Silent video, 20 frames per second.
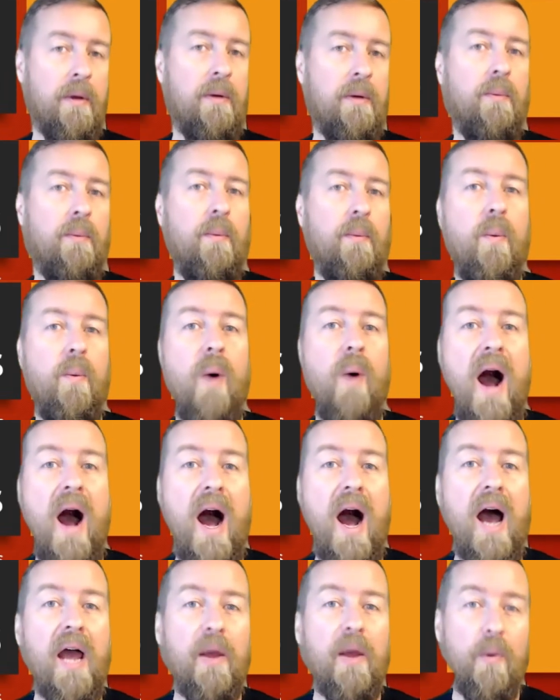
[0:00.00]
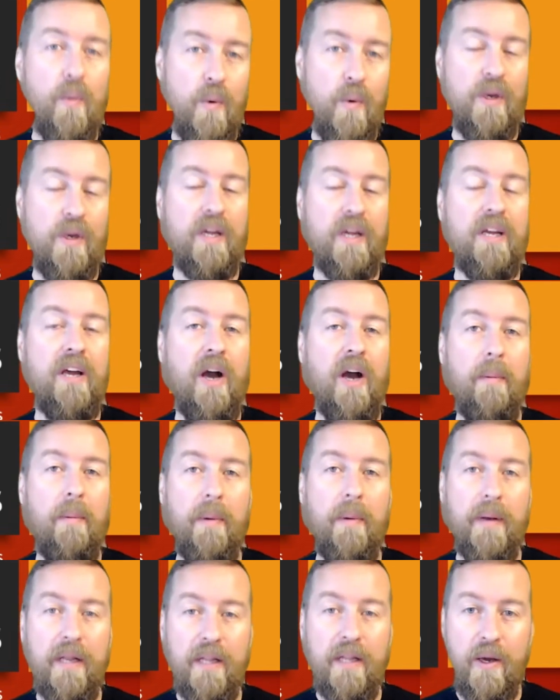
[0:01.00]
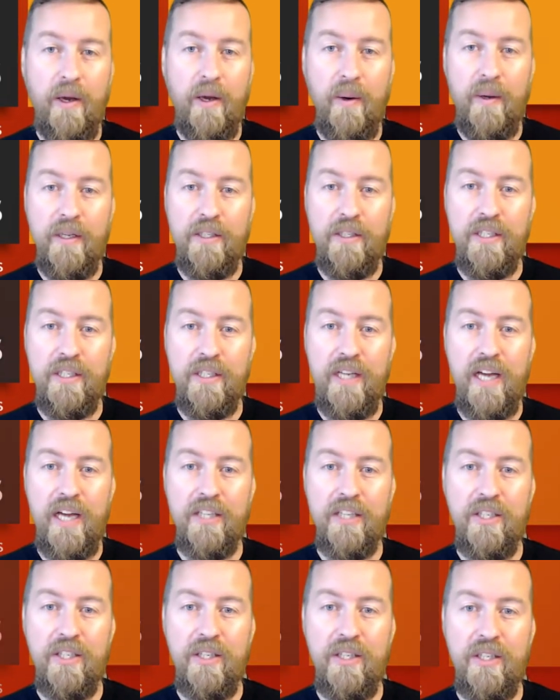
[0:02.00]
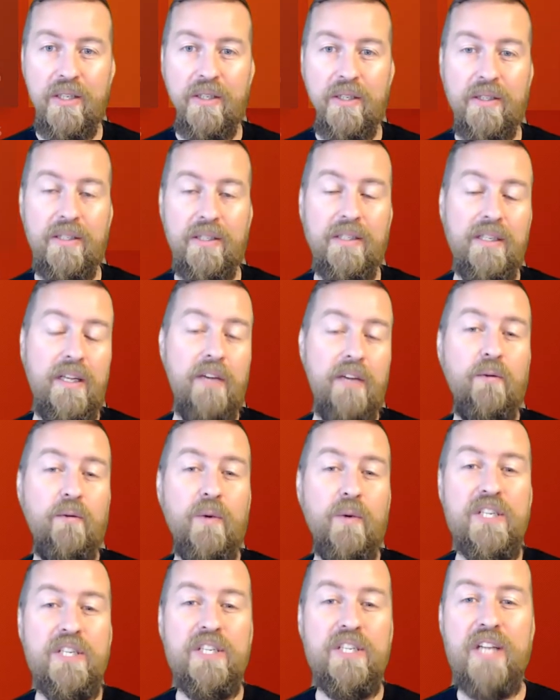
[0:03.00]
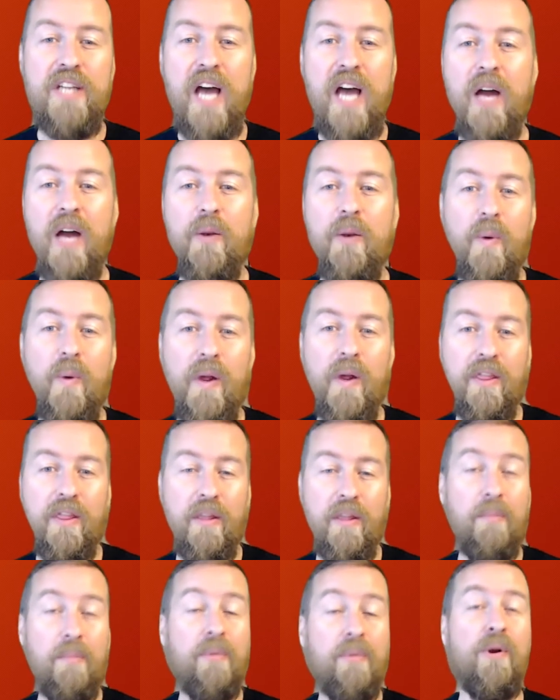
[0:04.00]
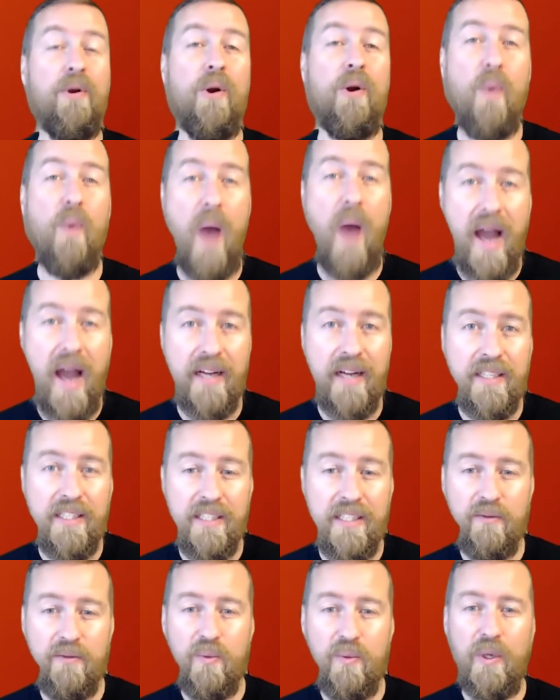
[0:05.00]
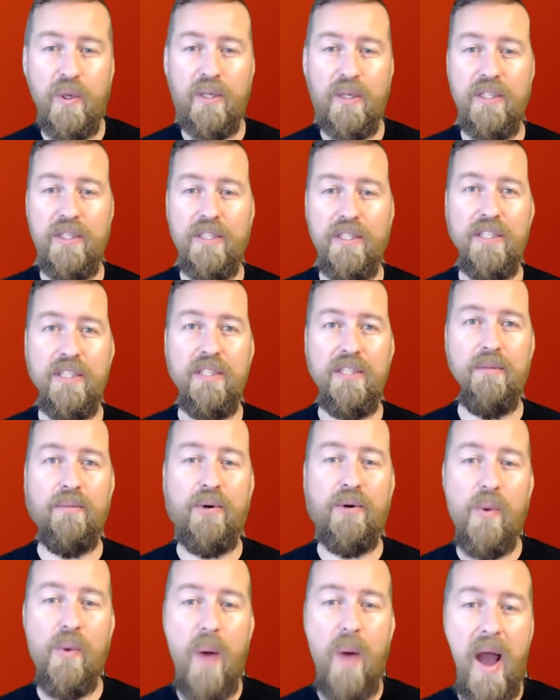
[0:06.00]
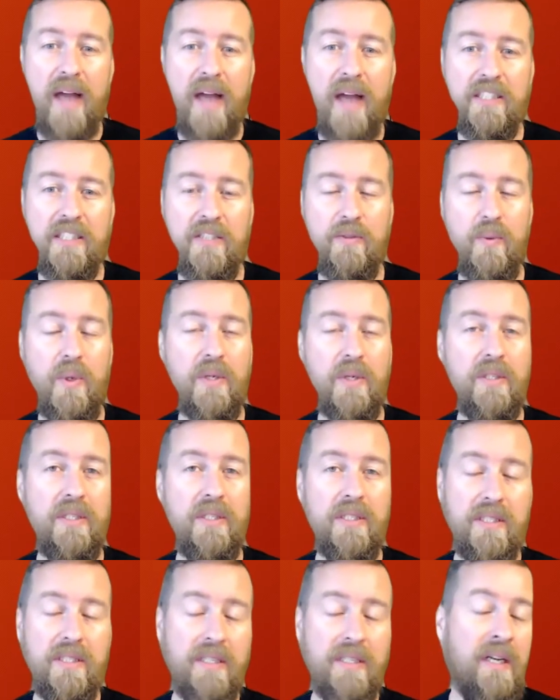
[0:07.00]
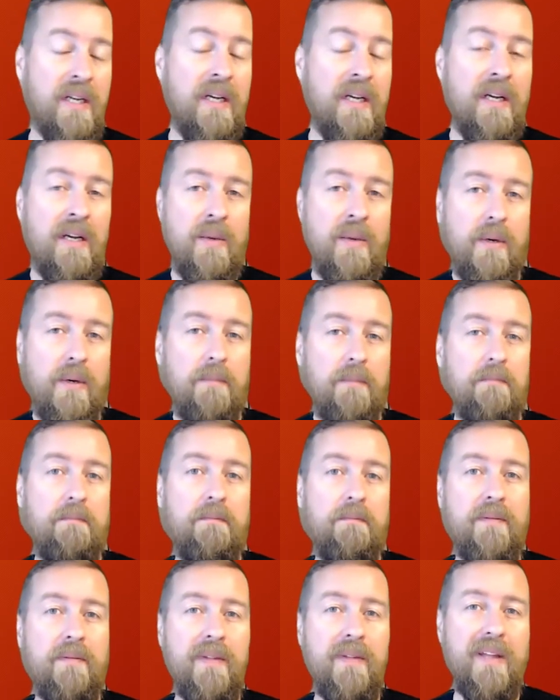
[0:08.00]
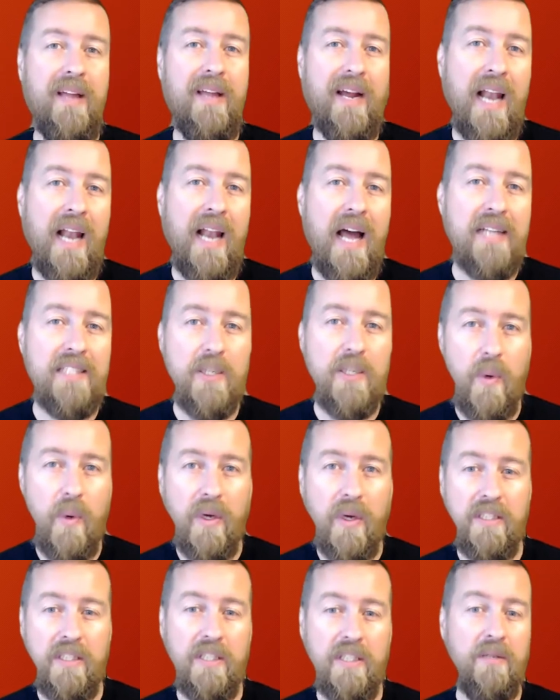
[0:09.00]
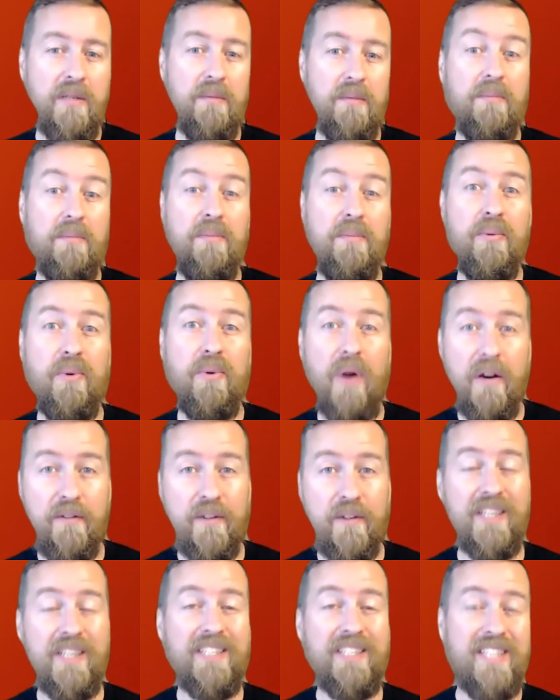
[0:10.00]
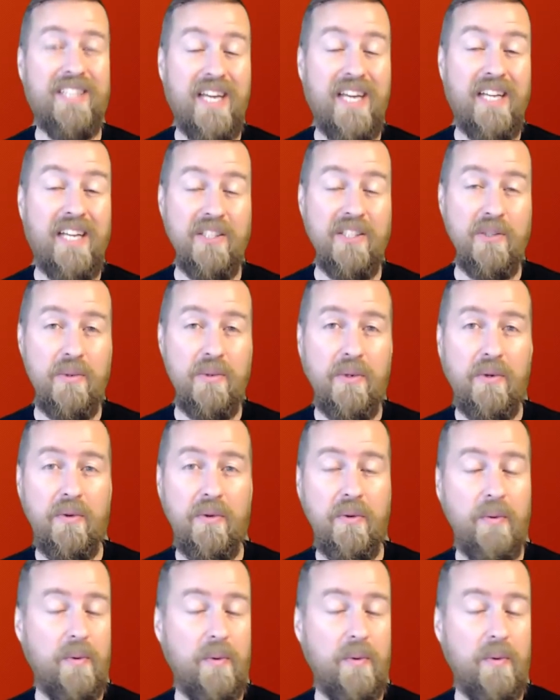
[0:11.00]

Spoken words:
why would a company go international? If we start with the proactive ones, well, a classic one is profit and sales growth.